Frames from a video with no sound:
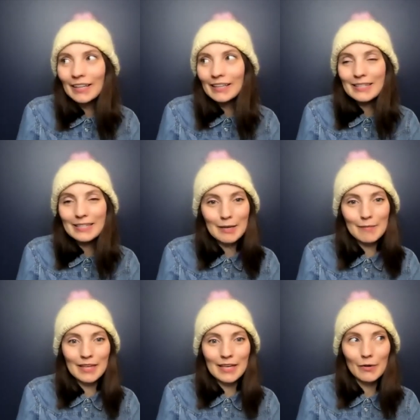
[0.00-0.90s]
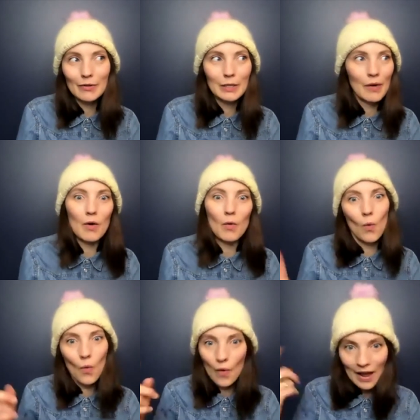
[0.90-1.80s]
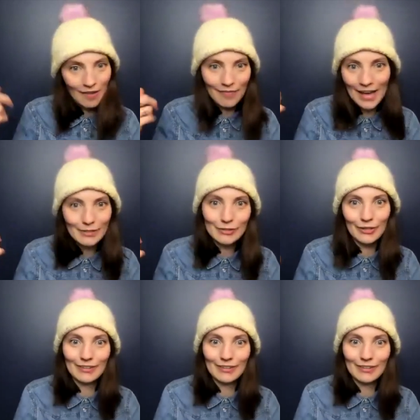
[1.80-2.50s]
like the same thing, only went way faster.